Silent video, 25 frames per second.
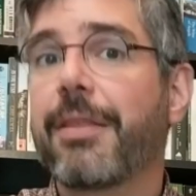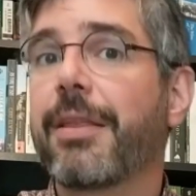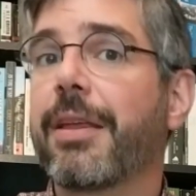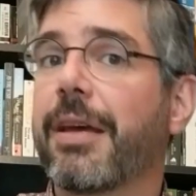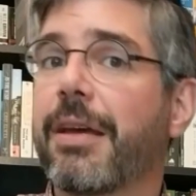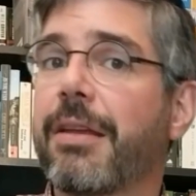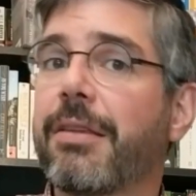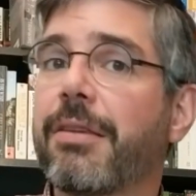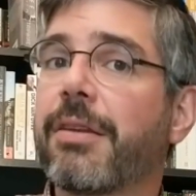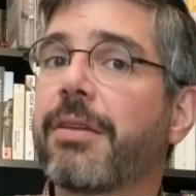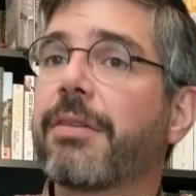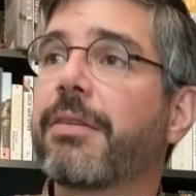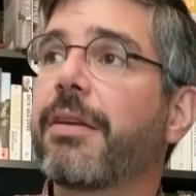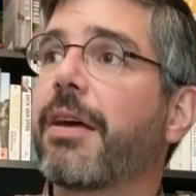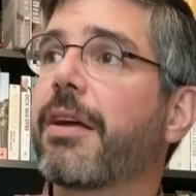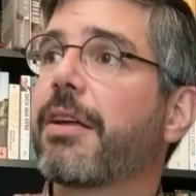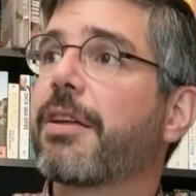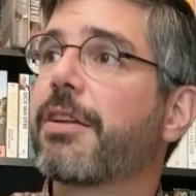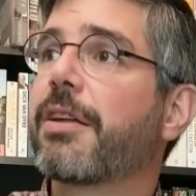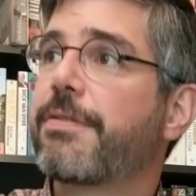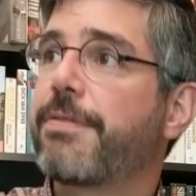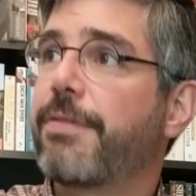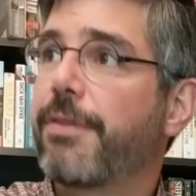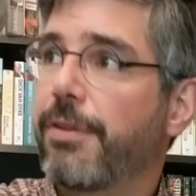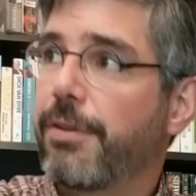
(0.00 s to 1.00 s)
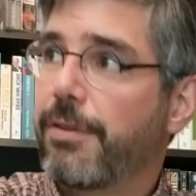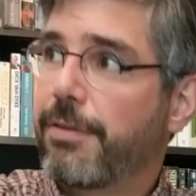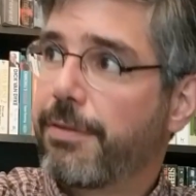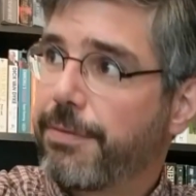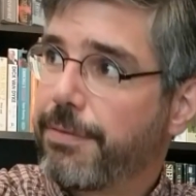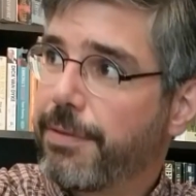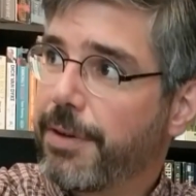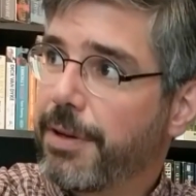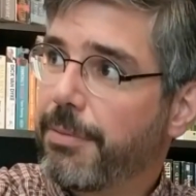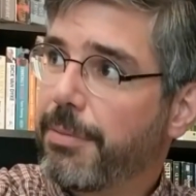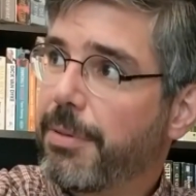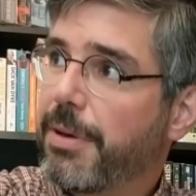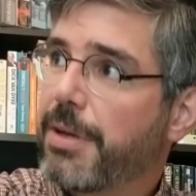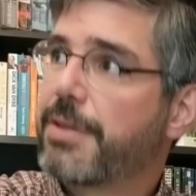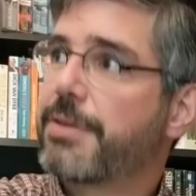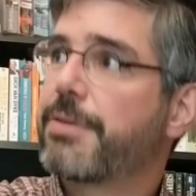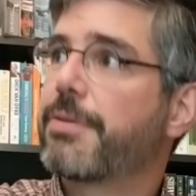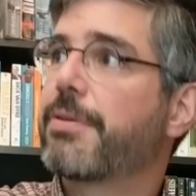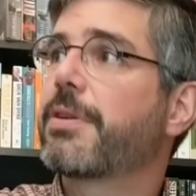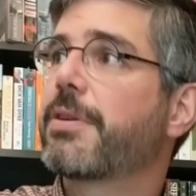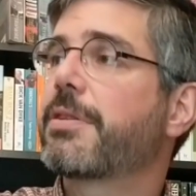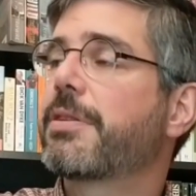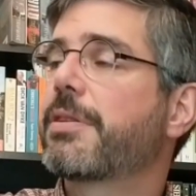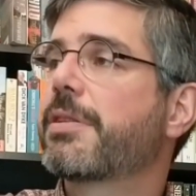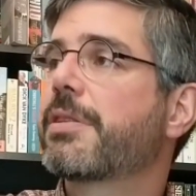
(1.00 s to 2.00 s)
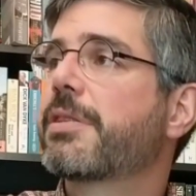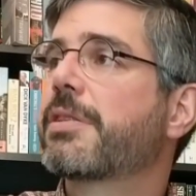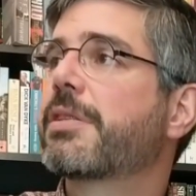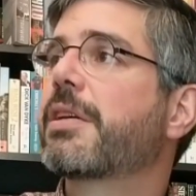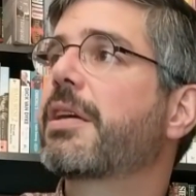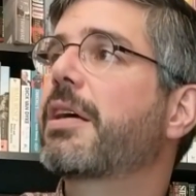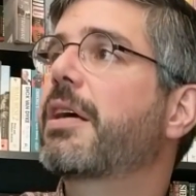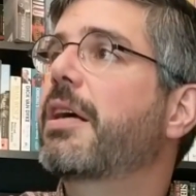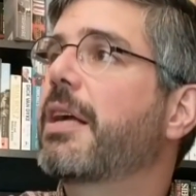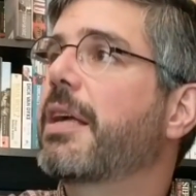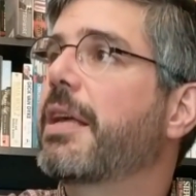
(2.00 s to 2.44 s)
The internet is full of free resources.